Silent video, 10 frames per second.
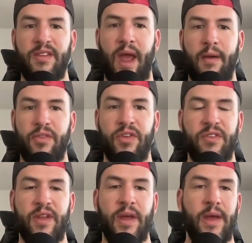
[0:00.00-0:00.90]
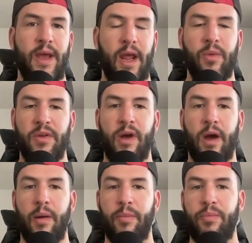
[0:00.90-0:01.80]
his averages and what
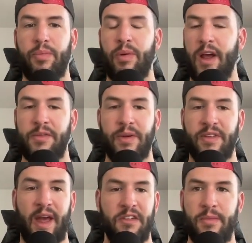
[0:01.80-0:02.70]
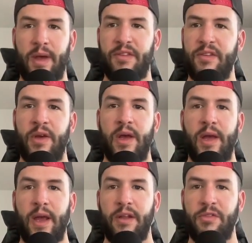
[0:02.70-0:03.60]
uh, Prize Picks has him at.
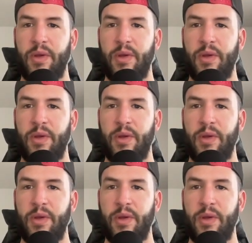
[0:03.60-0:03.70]
And so